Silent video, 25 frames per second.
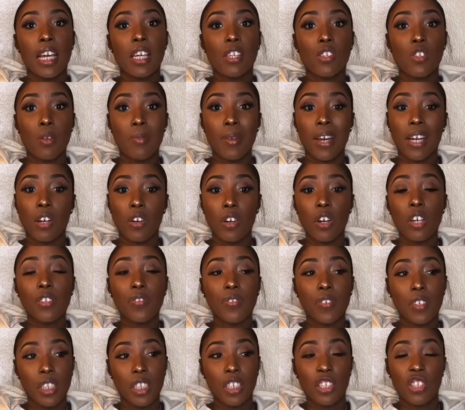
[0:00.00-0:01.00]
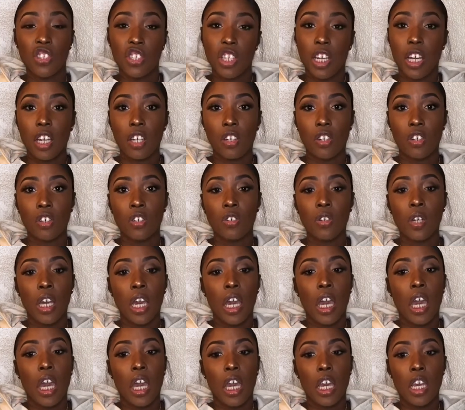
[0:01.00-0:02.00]
so my goals for this channel
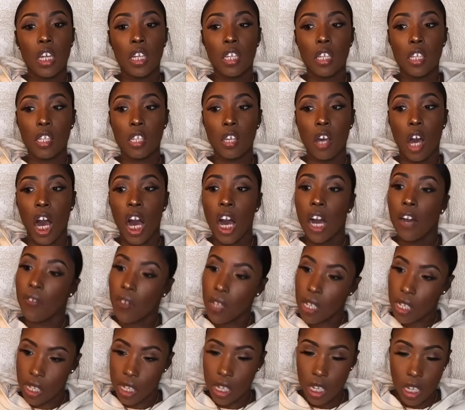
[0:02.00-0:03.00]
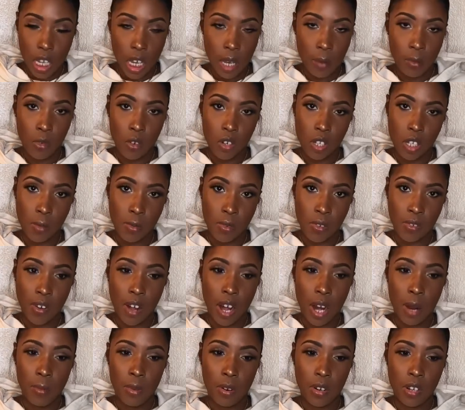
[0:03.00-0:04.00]
is to obviously get more
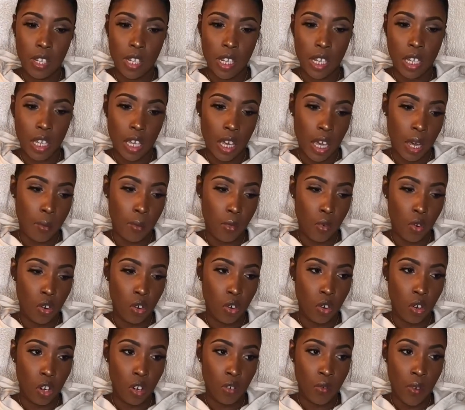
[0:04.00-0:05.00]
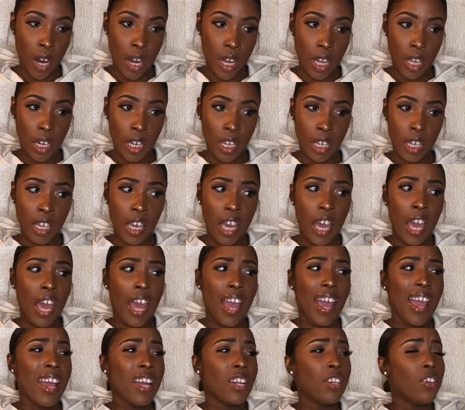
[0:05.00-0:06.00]
subscribers and get more notoriety.
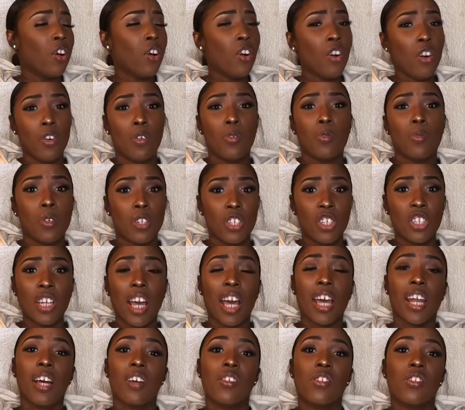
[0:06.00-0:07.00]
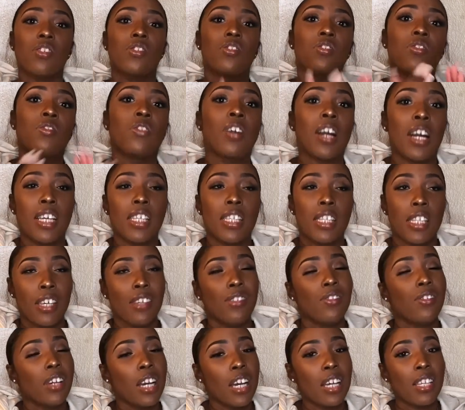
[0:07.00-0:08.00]
And oh, shout out to you guys.
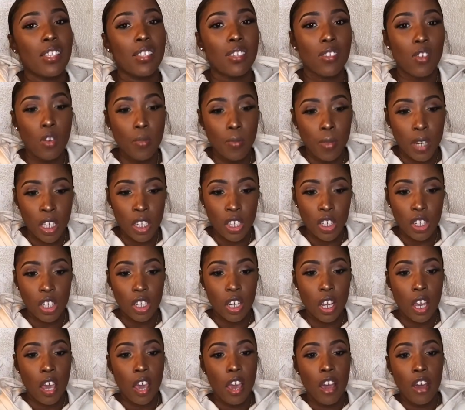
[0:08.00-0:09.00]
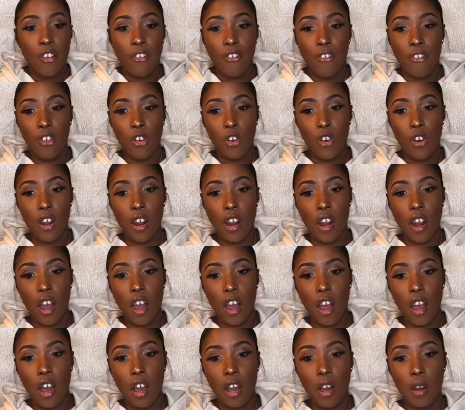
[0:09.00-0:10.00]
Thank you guys so much for
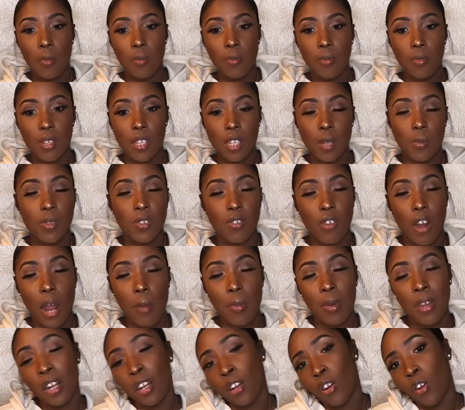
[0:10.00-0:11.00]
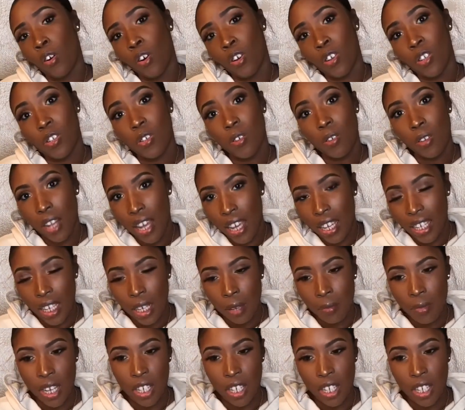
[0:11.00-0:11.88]
subscribing and also liking my